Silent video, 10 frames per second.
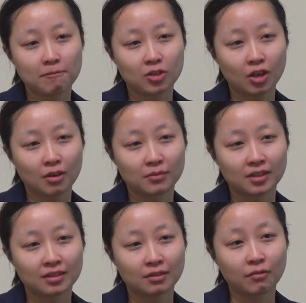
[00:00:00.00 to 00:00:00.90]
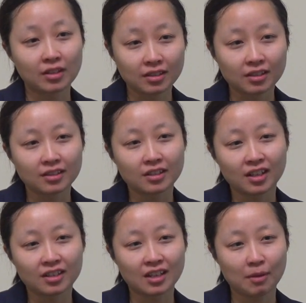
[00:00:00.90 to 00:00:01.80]
terms as a resident
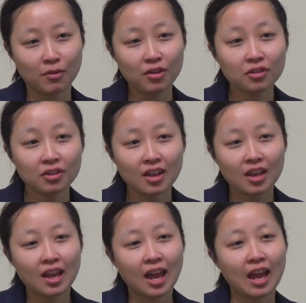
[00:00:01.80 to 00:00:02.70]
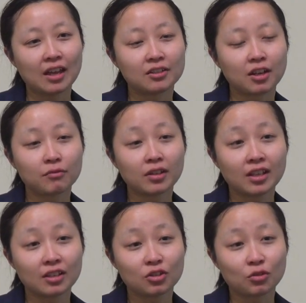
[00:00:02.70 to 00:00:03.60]
in Tamworth. And I
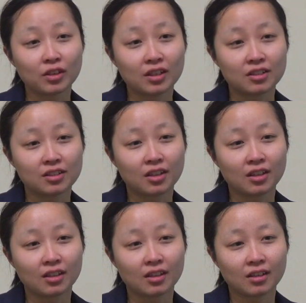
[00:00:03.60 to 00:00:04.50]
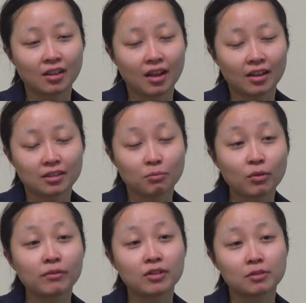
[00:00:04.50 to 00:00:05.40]
really enjoyed the
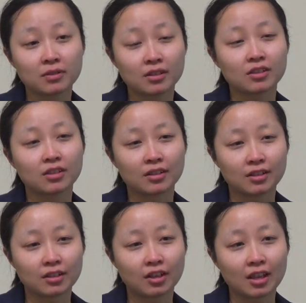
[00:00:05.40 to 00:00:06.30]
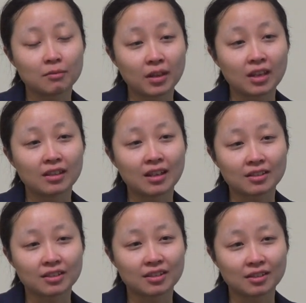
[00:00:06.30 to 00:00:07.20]
privileged position you can be in
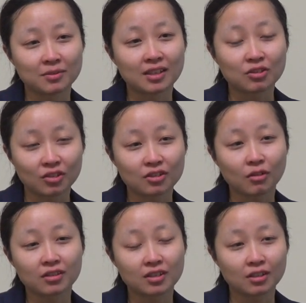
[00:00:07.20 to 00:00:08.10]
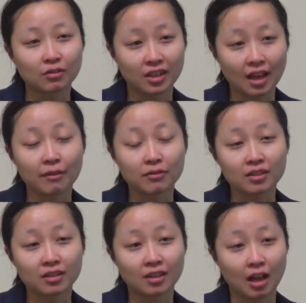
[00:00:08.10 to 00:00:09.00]
as an obstetrics doctor, looking
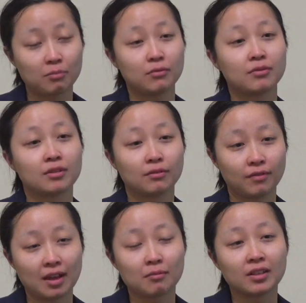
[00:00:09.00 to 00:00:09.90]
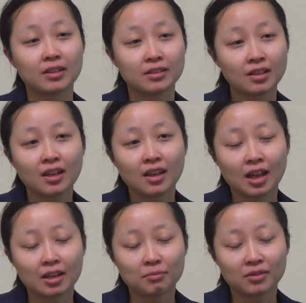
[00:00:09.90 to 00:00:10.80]
after couples and families
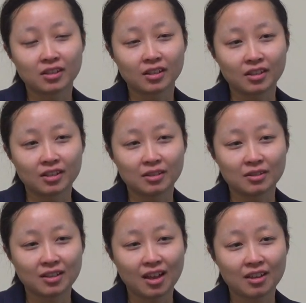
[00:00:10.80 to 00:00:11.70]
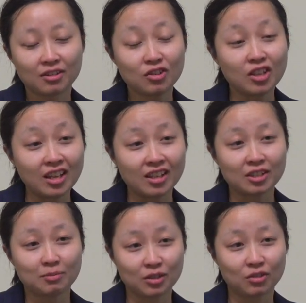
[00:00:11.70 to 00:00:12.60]
at a particularly unique
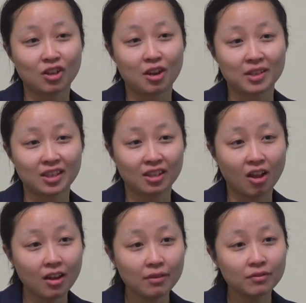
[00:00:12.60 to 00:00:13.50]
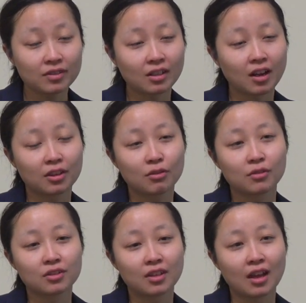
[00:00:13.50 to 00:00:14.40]
and special time in their lives. And I
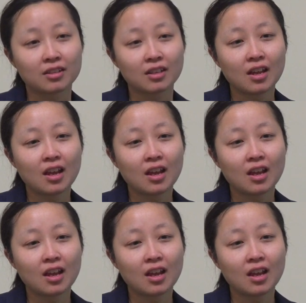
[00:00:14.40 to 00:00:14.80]
thought that